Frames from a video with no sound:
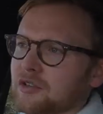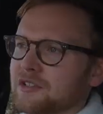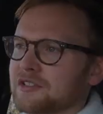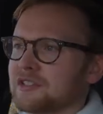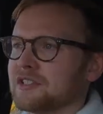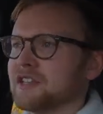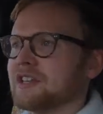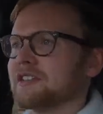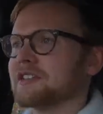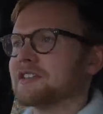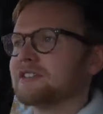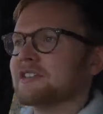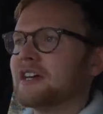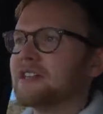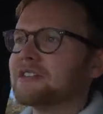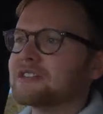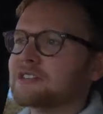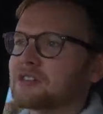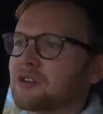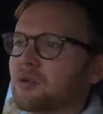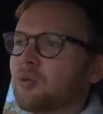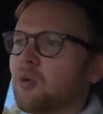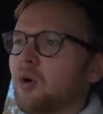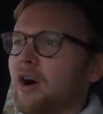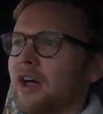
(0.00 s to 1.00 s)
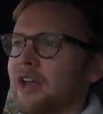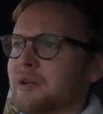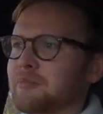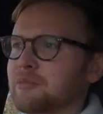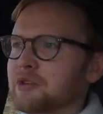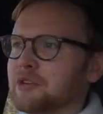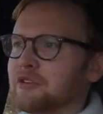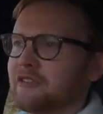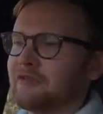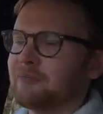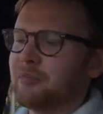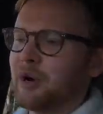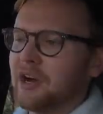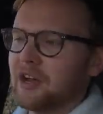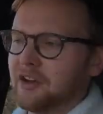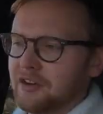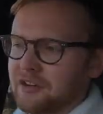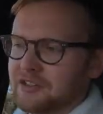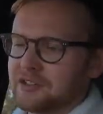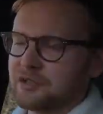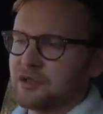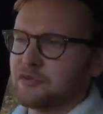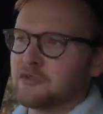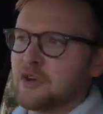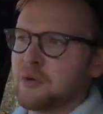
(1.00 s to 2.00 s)
as this, that's quite a bit of punch.
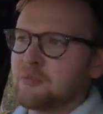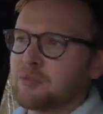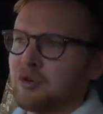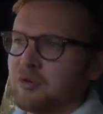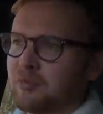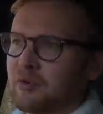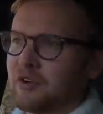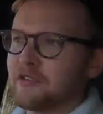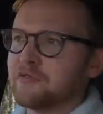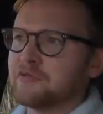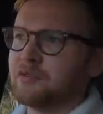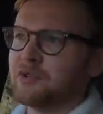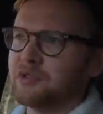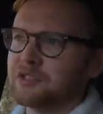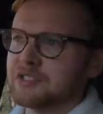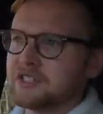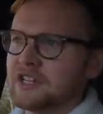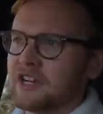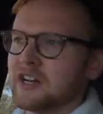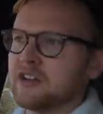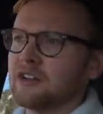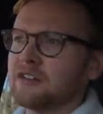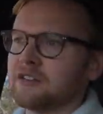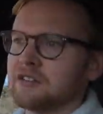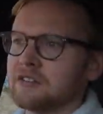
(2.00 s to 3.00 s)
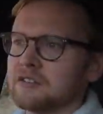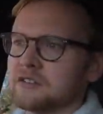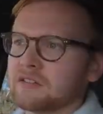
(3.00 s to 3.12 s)
So if I put my foot down,